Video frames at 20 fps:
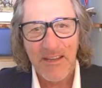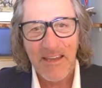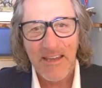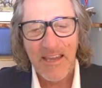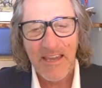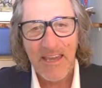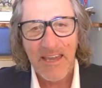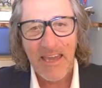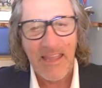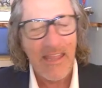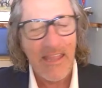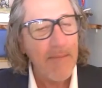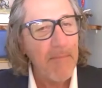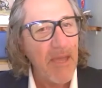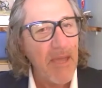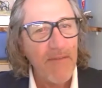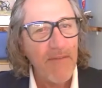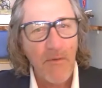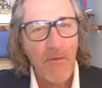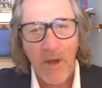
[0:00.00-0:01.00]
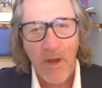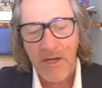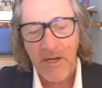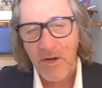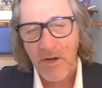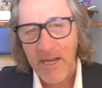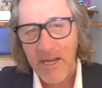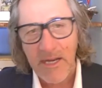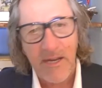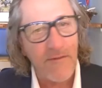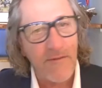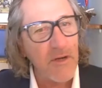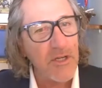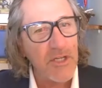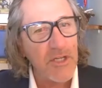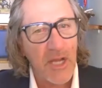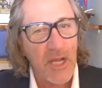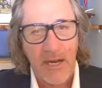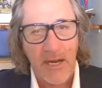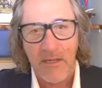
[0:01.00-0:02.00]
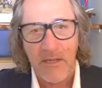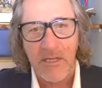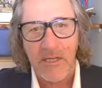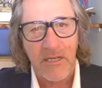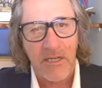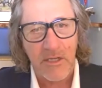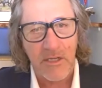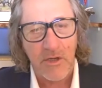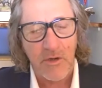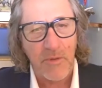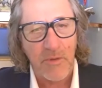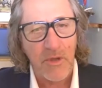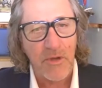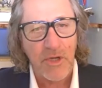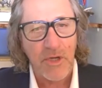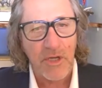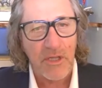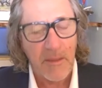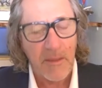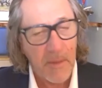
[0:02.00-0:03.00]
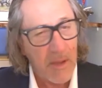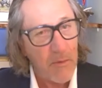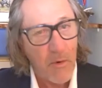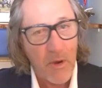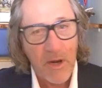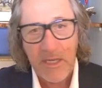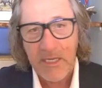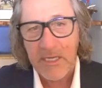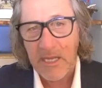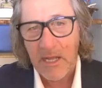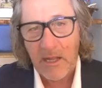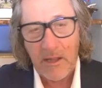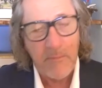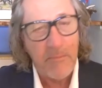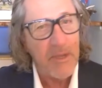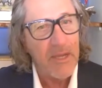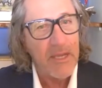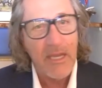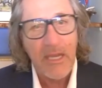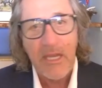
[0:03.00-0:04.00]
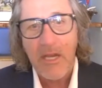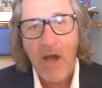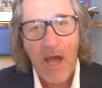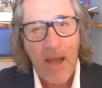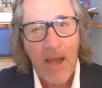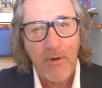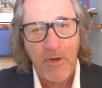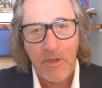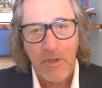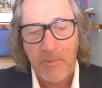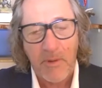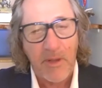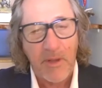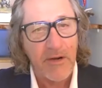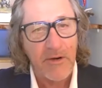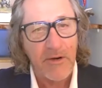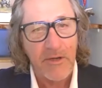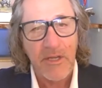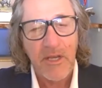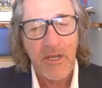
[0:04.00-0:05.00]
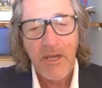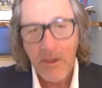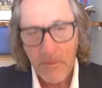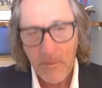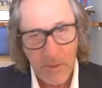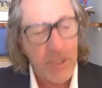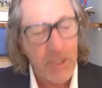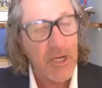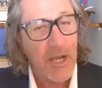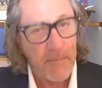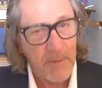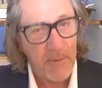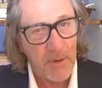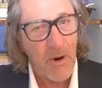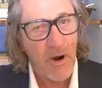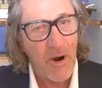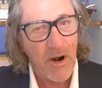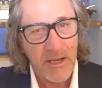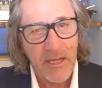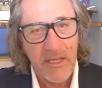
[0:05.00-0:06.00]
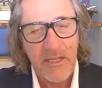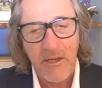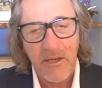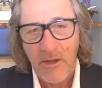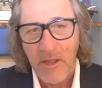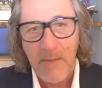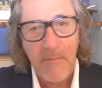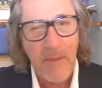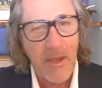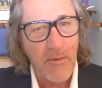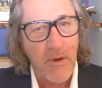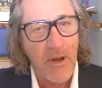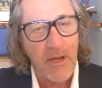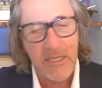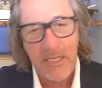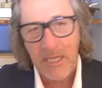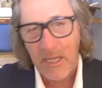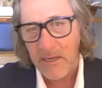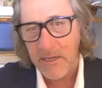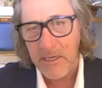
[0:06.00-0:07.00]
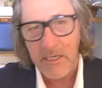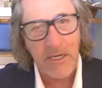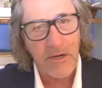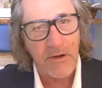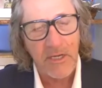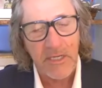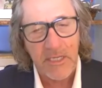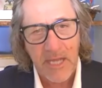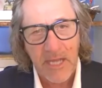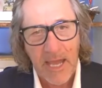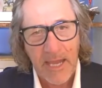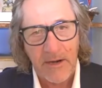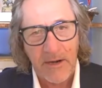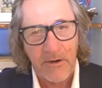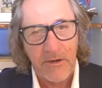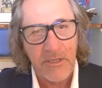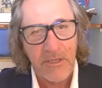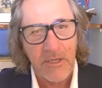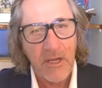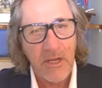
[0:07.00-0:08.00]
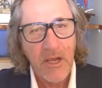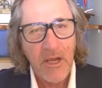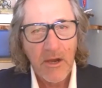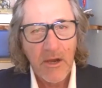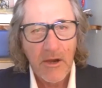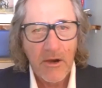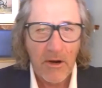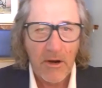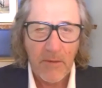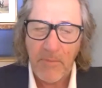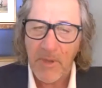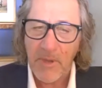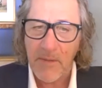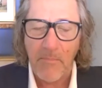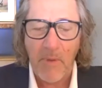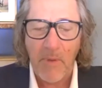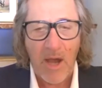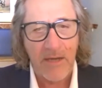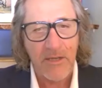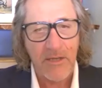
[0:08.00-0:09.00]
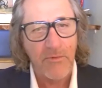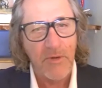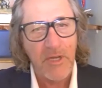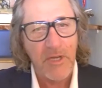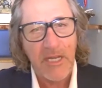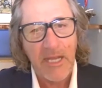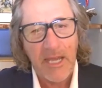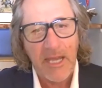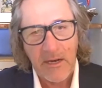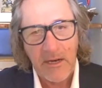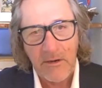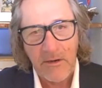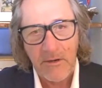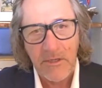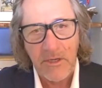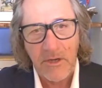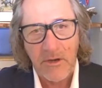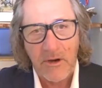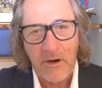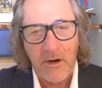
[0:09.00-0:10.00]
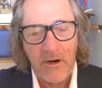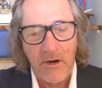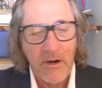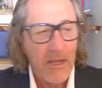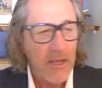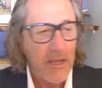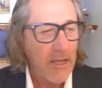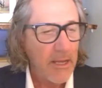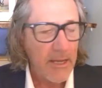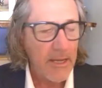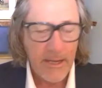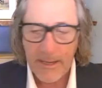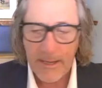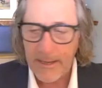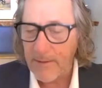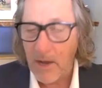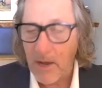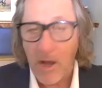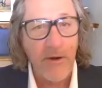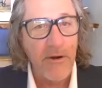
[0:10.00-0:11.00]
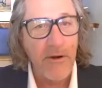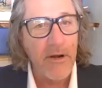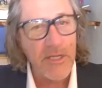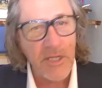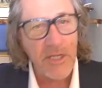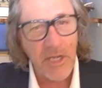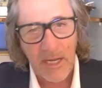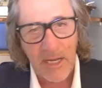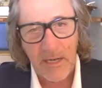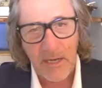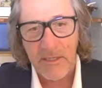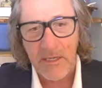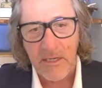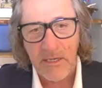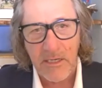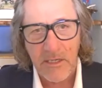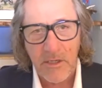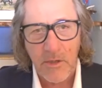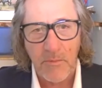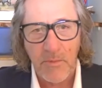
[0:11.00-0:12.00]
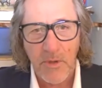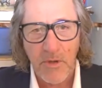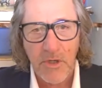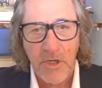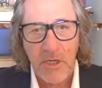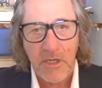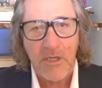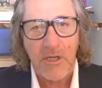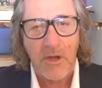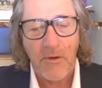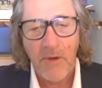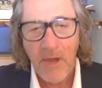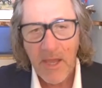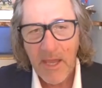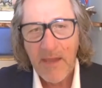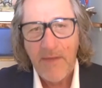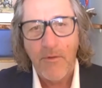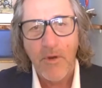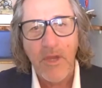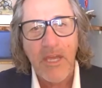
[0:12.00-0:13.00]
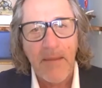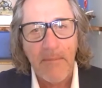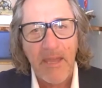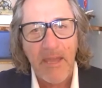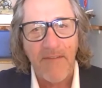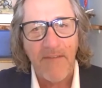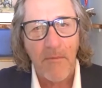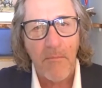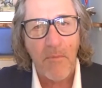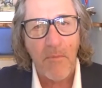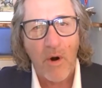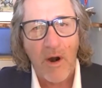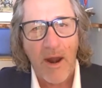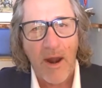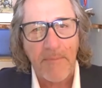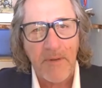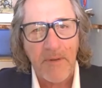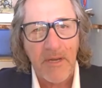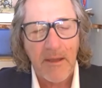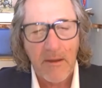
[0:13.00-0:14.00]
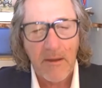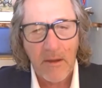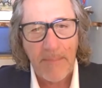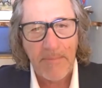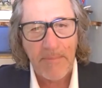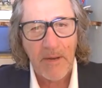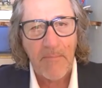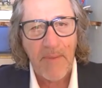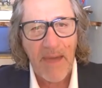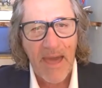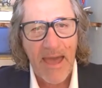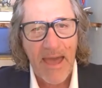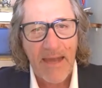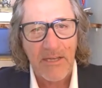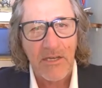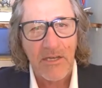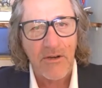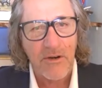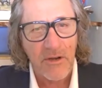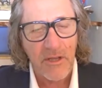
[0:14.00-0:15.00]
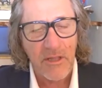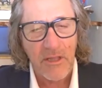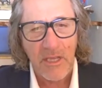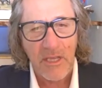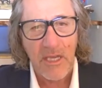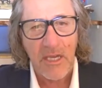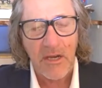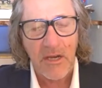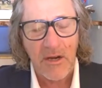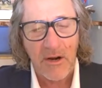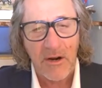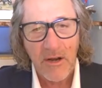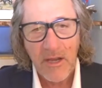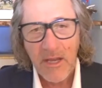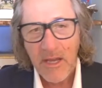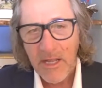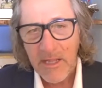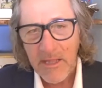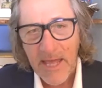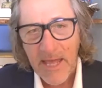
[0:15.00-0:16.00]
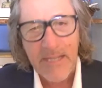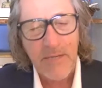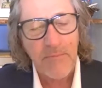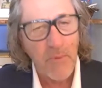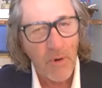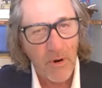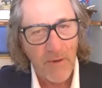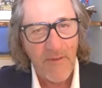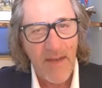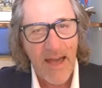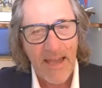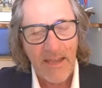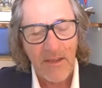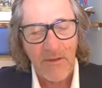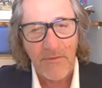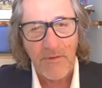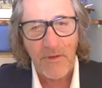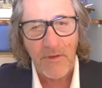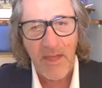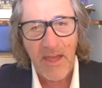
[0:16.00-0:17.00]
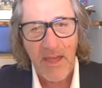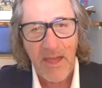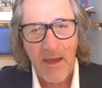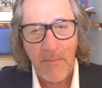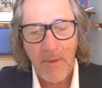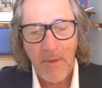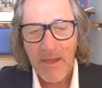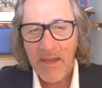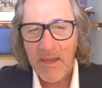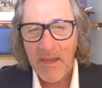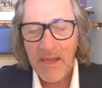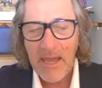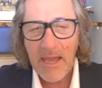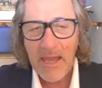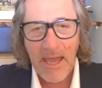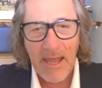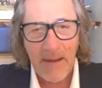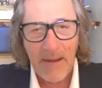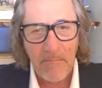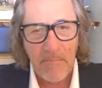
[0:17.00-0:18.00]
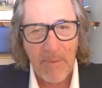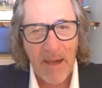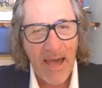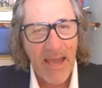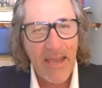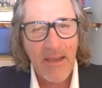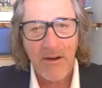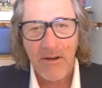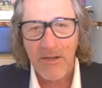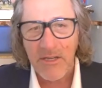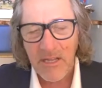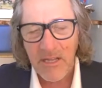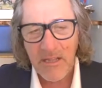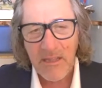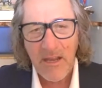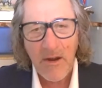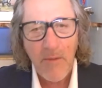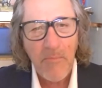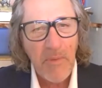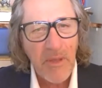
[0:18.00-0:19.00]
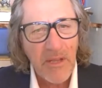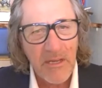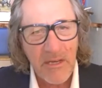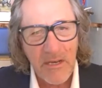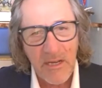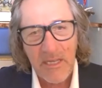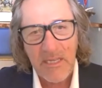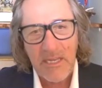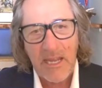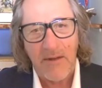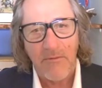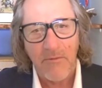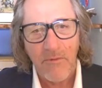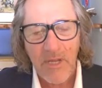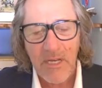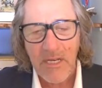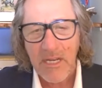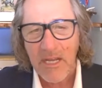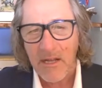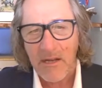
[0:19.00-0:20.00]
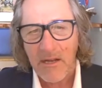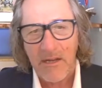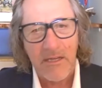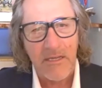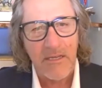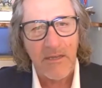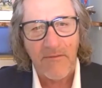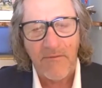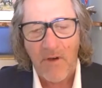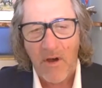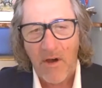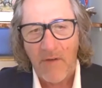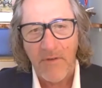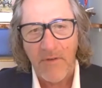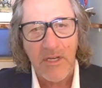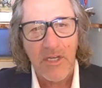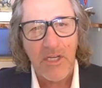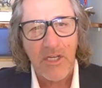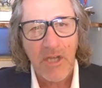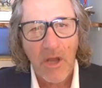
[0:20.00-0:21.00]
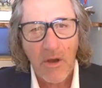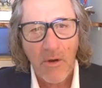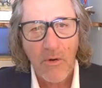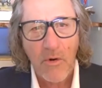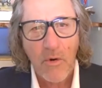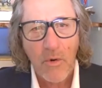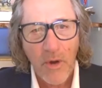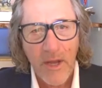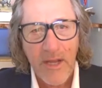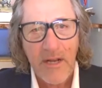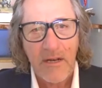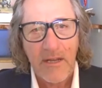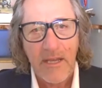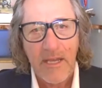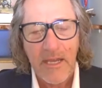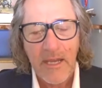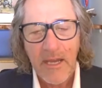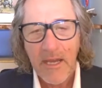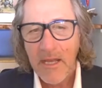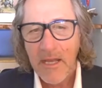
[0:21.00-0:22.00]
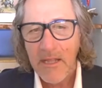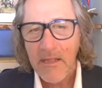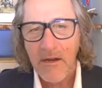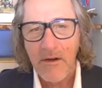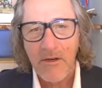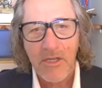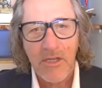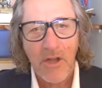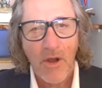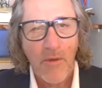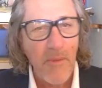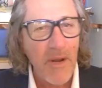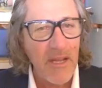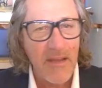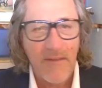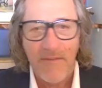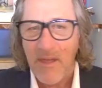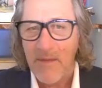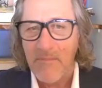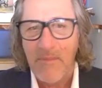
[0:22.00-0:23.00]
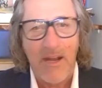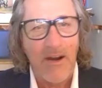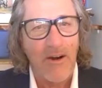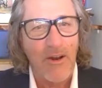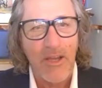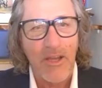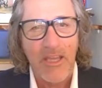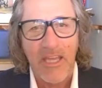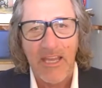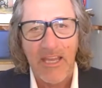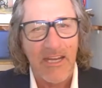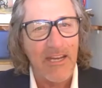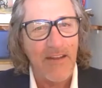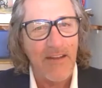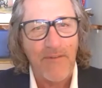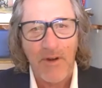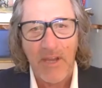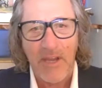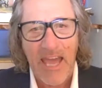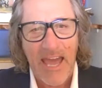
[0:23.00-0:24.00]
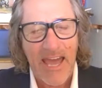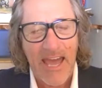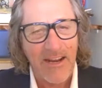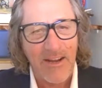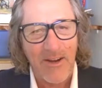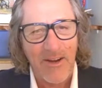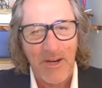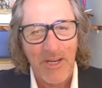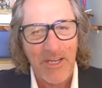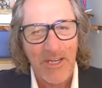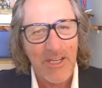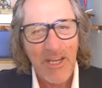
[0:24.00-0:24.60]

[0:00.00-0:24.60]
And they may even want to try different channels of distribution. They may want to sell the big e-commerce players, which come to markets, or they may want to sell interior designers or big box retailers or alternate channels of distribution. So if we can give them more up to bats during the year, that's more value for them. And buyers, their business at retail is evolving so quickly. There are so many of them that are looking at different categories.